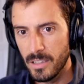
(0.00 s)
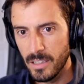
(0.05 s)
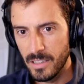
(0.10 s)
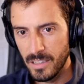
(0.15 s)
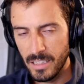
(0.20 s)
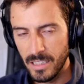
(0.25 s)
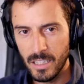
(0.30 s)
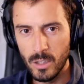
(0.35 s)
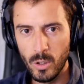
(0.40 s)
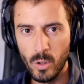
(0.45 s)

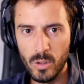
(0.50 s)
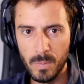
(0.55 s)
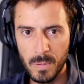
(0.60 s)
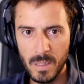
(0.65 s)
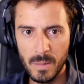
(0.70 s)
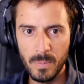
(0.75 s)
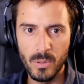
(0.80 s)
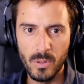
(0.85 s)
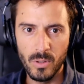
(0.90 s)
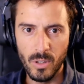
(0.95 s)
degrowth
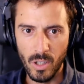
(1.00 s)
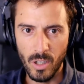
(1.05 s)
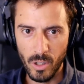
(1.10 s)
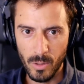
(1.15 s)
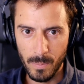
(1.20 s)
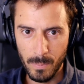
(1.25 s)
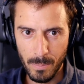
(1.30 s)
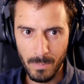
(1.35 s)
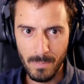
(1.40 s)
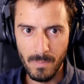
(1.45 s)
people
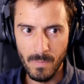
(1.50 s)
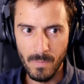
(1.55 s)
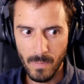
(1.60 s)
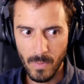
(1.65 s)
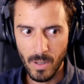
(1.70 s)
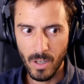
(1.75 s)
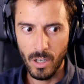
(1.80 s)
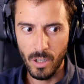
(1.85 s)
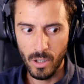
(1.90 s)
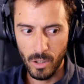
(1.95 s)
are
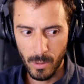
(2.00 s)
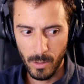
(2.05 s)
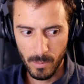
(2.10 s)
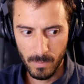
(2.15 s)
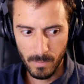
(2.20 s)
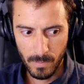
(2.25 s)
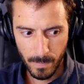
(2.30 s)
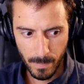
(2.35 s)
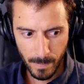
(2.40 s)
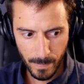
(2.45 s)

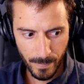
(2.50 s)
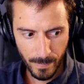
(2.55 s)
are